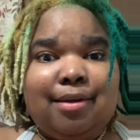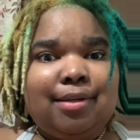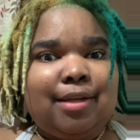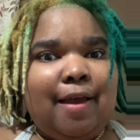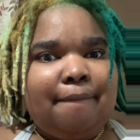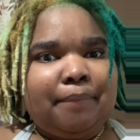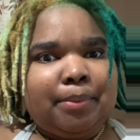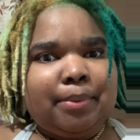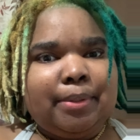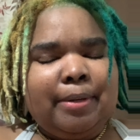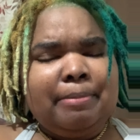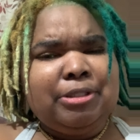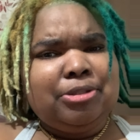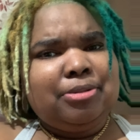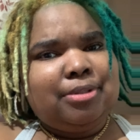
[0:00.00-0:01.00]
Not for real,
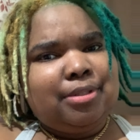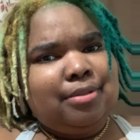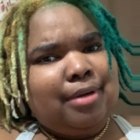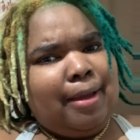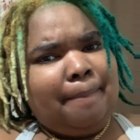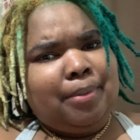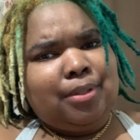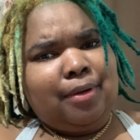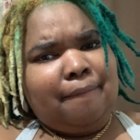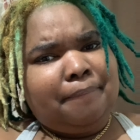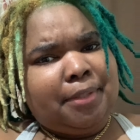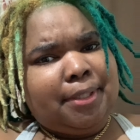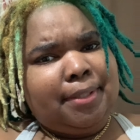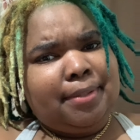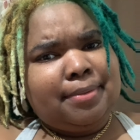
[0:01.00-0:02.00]
but you still gotta put on
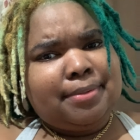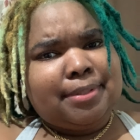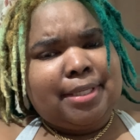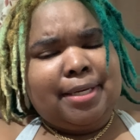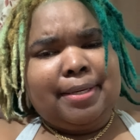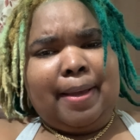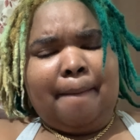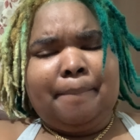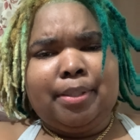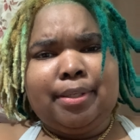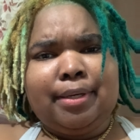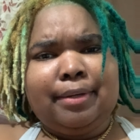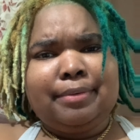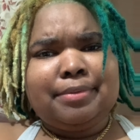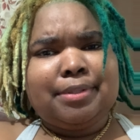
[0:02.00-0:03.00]
for a long time. You gotta put
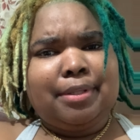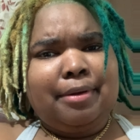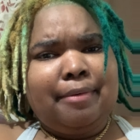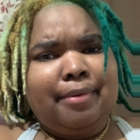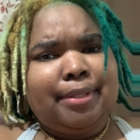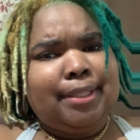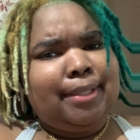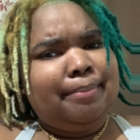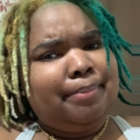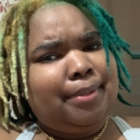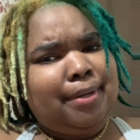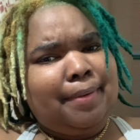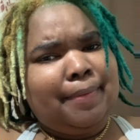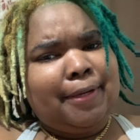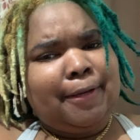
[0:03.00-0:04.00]
it on, stir it, then
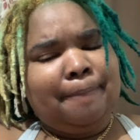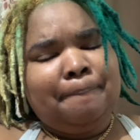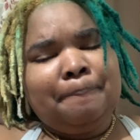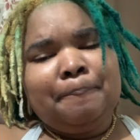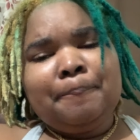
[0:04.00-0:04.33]
put it on again.